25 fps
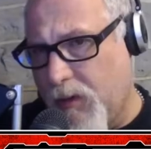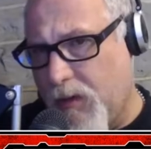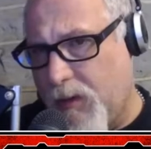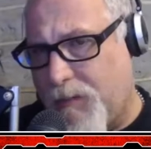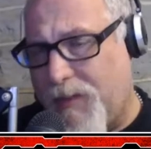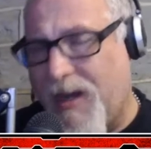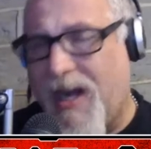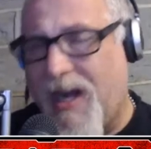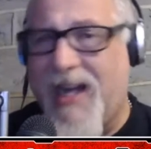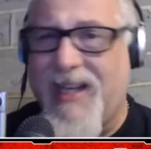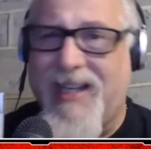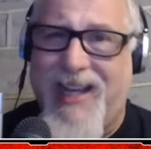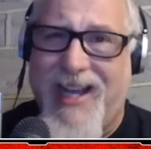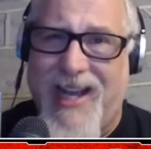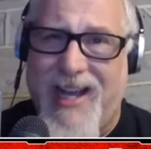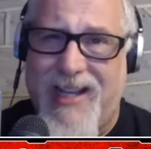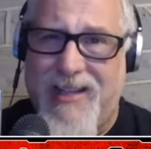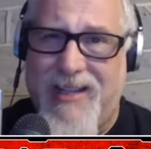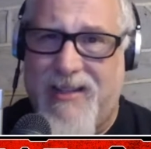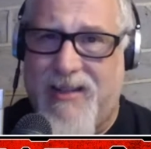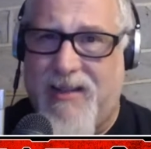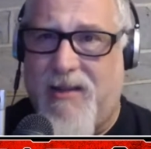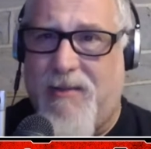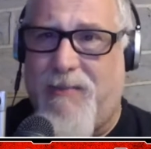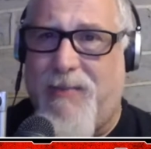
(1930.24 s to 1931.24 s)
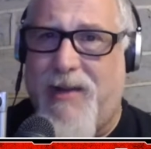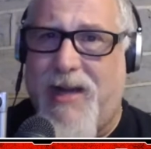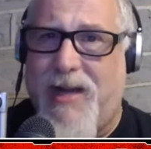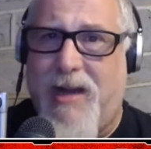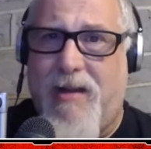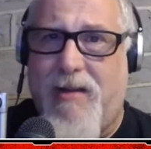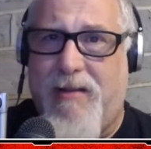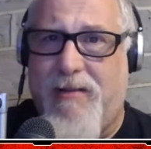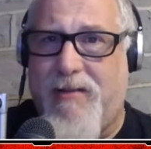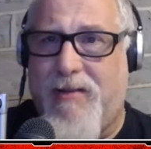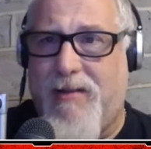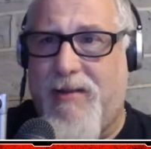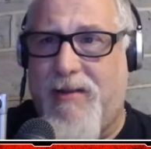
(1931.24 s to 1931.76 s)
podcast about
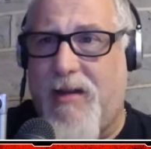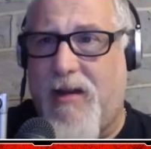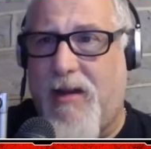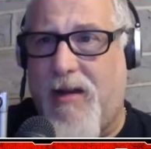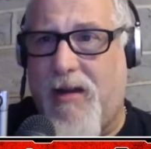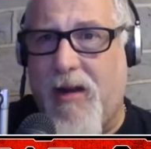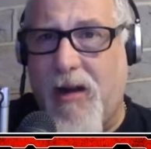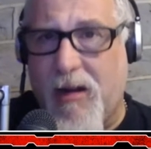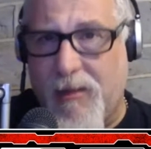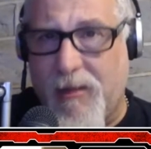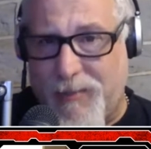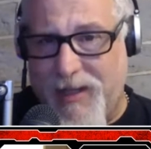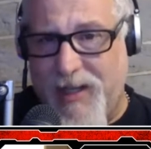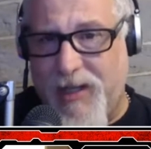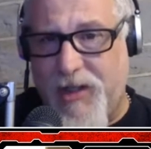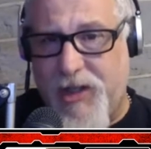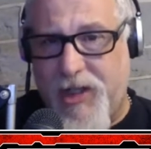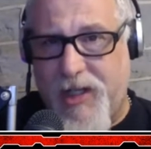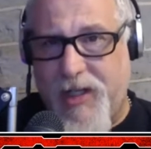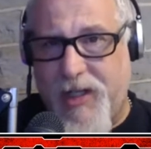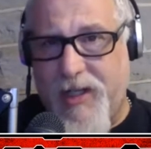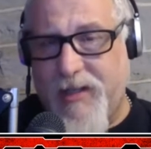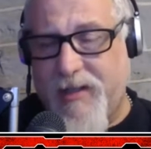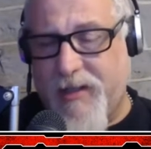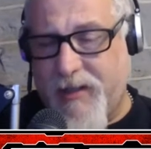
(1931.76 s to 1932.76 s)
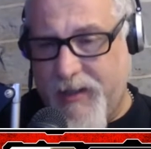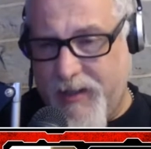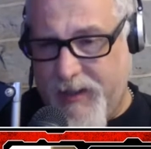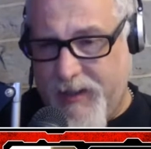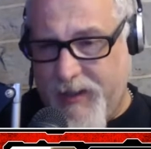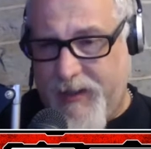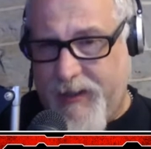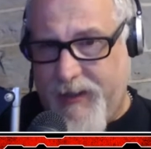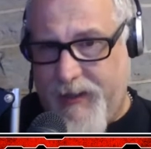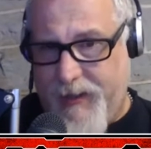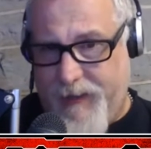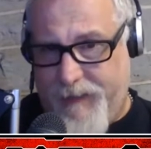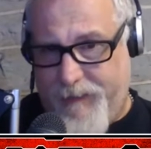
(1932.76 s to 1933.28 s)
RPGs,
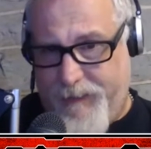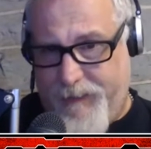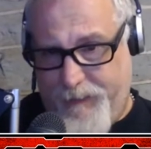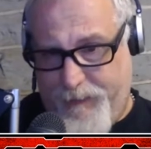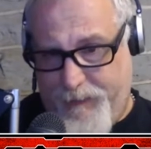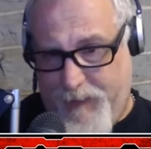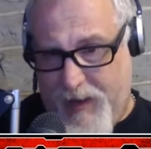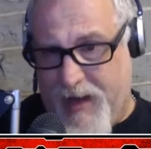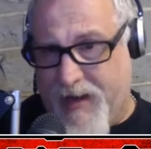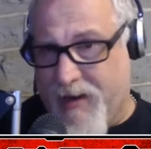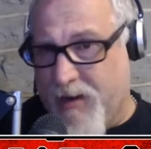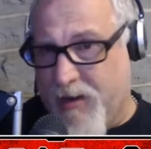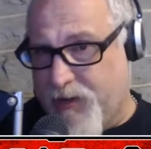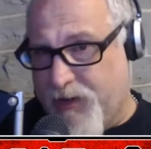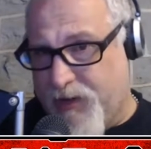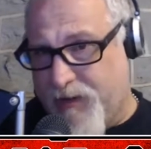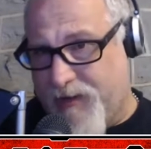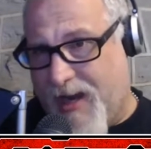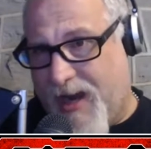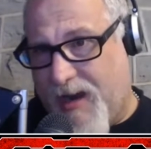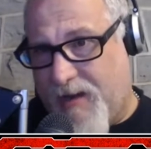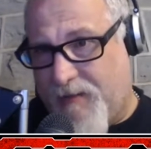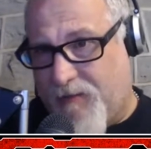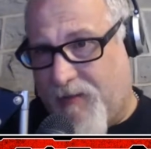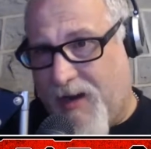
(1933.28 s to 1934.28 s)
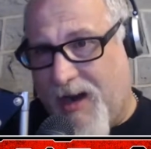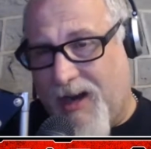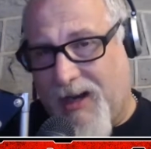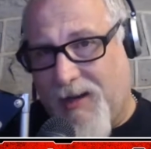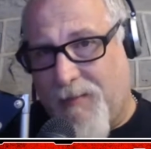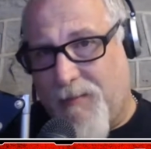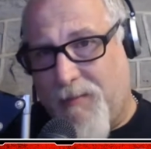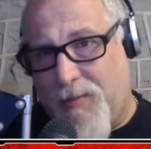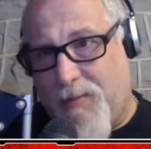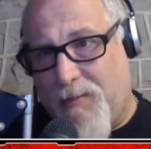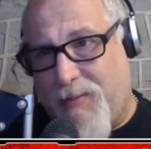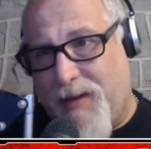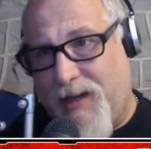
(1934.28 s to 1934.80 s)
and those are not
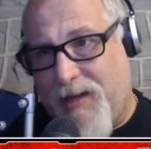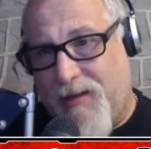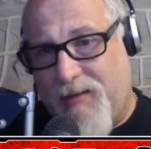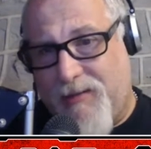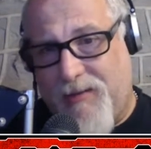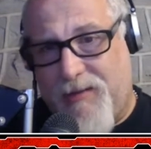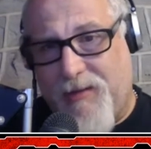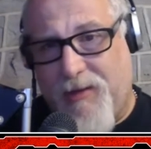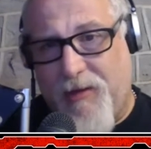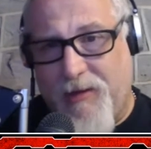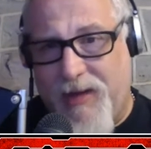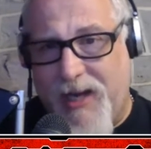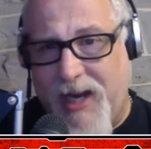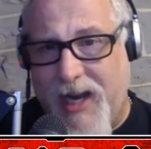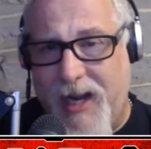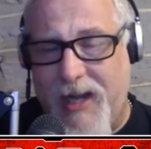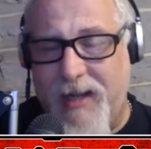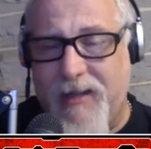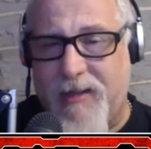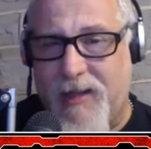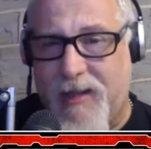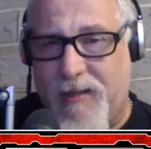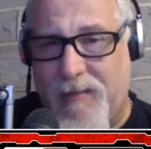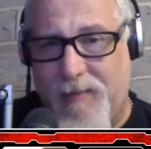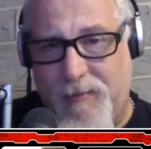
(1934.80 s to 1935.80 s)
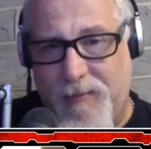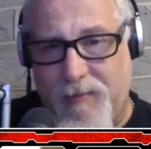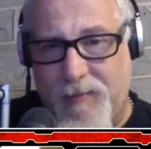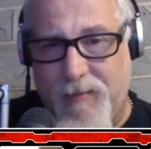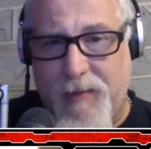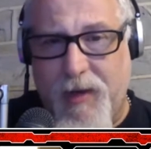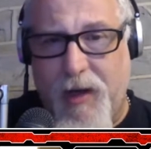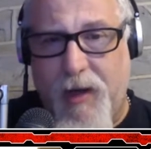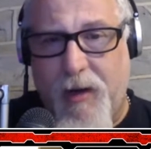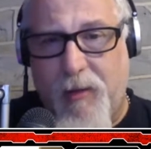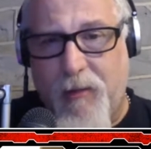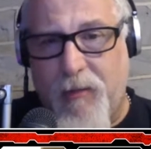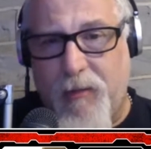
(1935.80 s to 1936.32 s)
rocket-propelled grenades, you
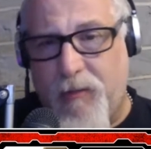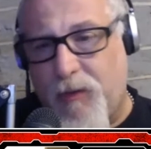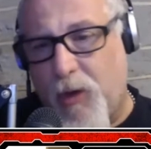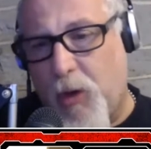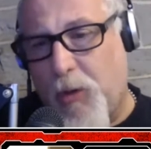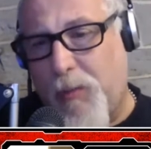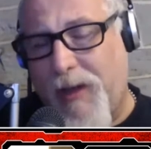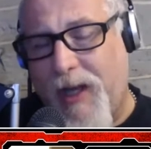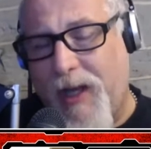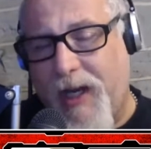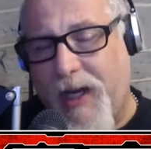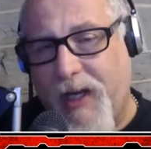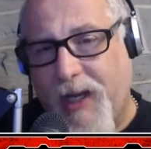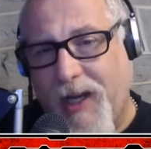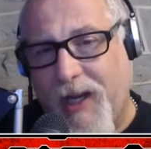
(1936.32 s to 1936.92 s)
know, role-playing